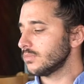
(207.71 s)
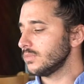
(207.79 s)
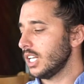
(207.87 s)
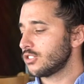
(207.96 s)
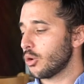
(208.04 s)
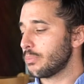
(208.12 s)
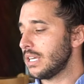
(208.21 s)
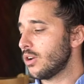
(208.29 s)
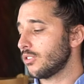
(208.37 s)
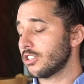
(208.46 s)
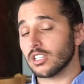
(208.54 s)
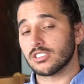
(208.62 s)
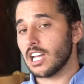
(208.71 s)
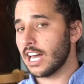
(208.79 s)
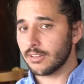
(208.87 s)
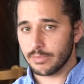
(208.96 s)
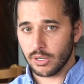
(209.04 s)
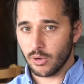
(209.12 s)
So there's a ton
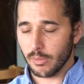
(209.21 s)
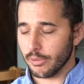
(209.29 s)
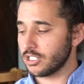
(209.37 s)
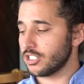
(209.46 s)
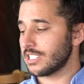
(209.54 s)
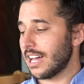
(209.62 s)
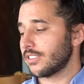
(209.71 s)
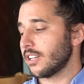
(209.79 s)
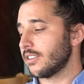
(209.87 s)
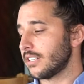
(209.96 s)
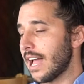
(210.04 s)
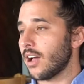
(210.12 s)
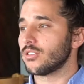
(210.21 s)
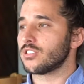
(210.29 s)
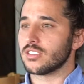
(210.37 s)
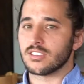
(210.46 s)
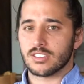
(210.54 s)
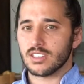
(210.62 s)
of B corporations out there now
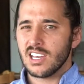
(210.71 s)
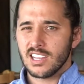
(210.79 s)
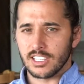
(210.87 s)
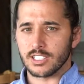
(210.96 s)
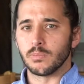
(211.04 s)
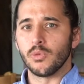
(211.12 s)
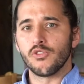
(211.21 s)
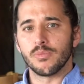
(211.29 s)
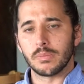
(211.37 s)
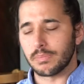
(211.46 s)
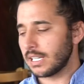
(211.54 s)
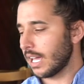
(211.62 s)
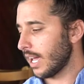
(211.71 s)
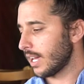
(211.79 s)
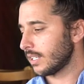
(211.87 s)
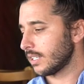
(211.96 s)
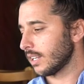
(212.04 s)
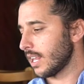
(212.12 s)
since this movement began
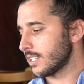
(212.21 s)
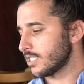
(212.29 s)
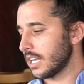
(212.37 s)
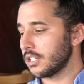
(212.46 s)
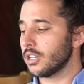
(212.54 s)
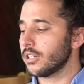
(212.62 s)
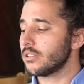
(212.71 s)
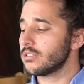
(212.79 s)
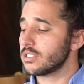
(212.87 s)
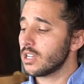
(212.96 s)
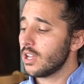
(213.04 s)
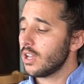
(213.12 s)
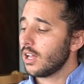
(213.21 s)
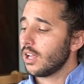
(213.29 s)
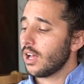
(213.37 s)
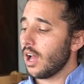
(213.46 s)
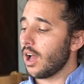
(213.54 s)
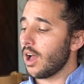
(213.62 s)
in the last 10 years.
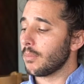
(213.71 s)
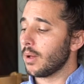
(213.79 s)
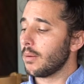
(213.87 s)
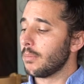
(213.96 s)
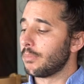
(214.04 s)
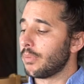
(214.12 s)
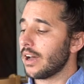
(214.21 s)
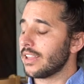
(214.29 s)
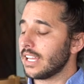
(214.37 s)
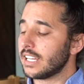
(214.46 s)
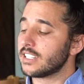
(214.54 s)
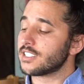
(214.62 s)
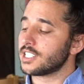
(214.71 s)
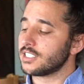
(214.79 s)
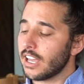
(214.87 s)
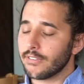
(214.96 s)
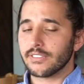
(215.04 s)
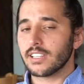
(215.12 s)
But it is
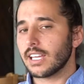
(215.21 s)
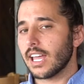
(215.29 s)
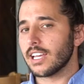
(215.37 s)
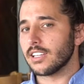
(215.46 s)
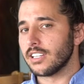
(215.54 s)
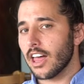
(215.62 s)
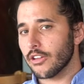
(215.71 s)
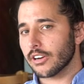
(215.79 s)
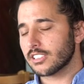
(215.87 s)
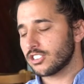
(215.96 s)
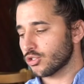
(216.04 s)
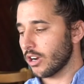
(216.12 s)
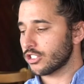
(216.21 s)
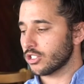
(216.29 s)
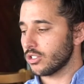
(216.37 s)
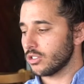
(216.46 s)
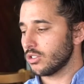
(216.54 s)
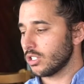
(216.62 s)
definitely another structure
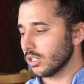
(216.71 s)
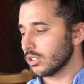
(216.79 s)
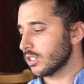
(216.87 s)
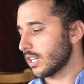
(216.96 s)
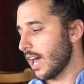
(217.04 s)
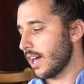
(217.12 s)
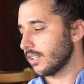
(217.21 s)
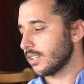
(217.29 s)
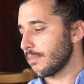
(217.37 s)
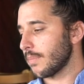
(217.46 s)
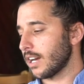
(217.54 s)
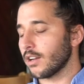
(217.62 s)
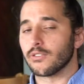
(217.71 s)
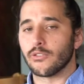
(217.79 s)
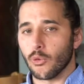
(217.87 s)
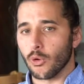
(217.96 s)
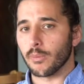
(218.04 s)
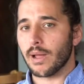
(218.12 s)
you could look at that might
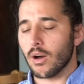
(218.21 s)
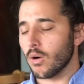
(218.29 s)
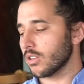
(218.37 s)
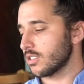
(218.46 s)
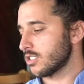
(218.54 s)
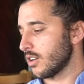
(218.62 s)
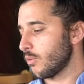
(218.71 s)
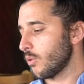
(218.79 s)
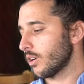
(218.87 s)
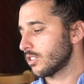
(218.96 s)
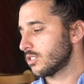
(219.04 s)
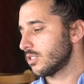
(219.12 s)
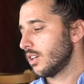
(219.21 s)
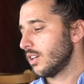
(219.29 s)
inform how all this stuff works.